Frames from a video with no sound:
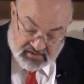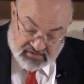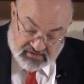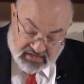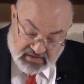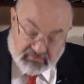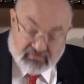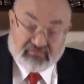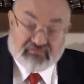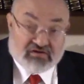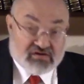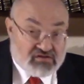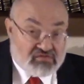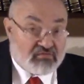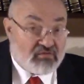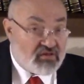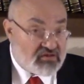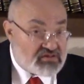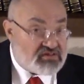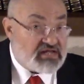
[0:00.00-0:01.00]
They moved in
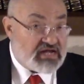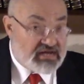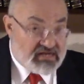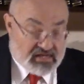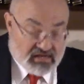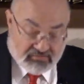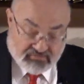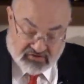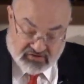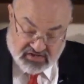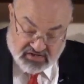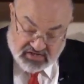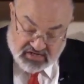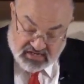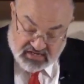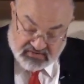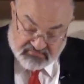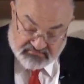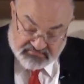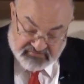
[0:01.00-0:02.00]
small and steady numbers into
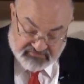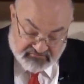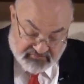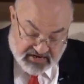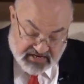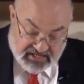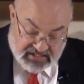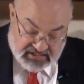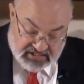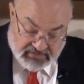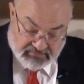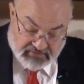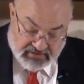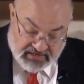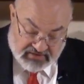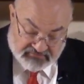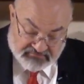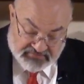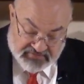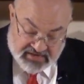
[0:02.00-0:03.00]
the Frankish
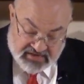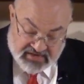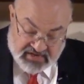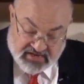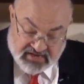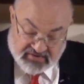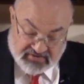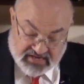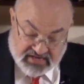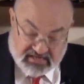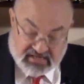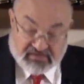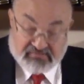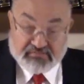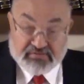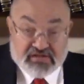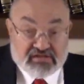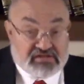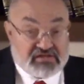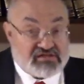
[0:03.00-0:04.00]
Empire. They did
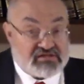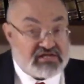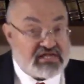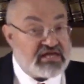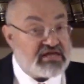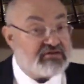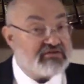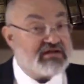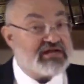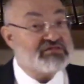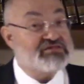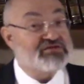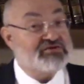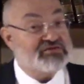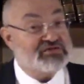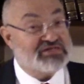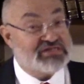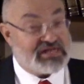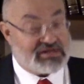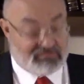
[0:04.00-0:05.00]
business together as
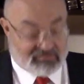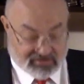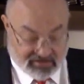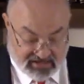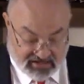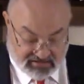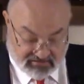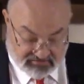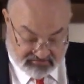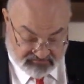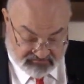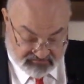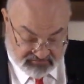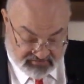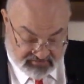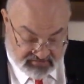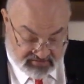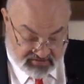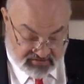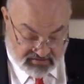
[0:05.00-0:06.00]
Jewish networking,
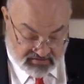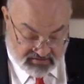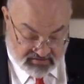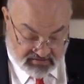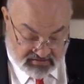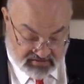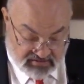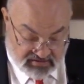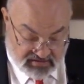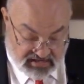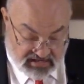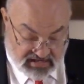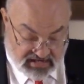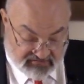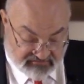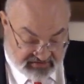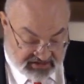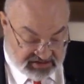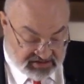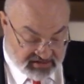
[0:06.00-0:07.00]

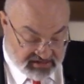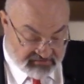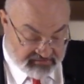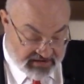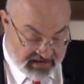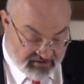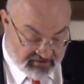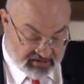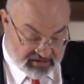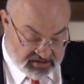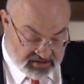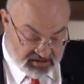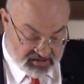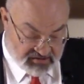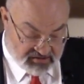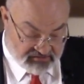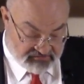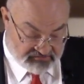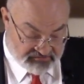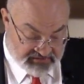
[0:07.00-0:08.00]
eventually married each
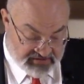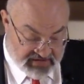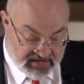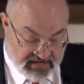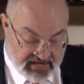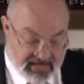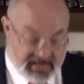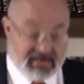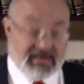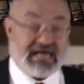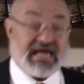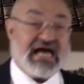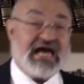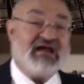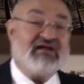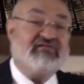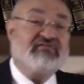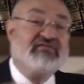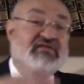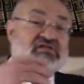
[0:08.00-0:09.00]
other, and
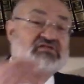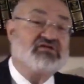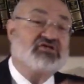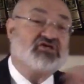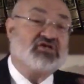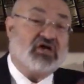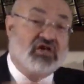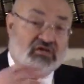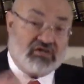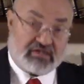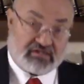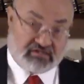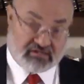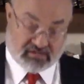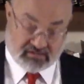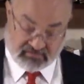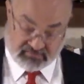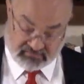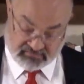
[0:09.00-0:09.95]
out of this cholent